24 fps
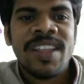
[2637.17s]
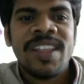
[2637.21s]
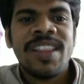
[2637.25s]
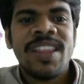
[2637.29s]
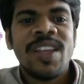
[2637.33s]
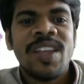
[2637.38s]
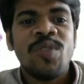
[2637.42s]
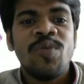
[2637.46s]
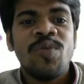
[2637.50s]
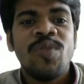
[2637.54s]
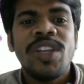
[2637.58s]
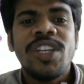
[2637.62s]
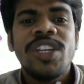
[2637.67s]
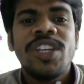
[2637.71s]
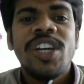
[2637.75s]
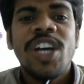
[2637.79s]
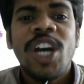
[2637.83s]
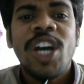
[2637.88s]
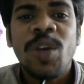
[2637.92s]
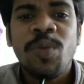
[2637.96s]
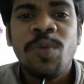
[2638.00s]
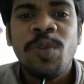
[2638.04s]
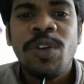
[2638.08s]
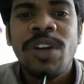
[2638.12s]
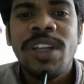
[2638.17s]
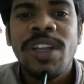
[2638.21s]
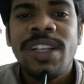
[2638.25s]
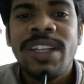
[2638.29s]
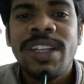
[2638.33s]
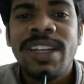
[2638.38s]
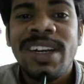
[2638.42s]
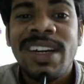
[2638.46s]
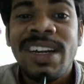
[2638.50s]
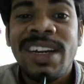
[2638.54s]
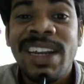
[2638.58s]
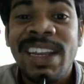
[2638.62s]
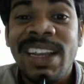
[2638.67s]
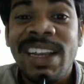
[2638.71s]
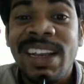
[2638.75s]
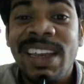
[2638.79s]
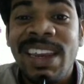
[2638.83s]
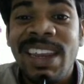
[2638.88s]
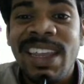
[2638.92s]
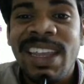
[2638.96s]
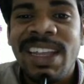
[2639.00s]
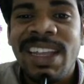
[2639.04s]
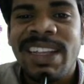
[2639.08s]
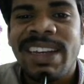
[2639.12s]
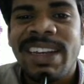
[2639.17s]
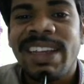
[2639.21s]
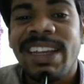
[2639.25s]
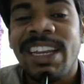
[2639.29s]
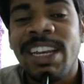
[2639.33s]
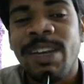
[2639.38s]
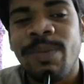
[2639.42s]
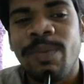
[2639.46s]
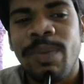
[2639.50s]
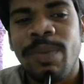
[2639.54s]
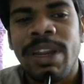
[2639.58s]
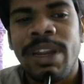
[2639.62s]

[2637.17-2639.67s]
then which hormone is decreased in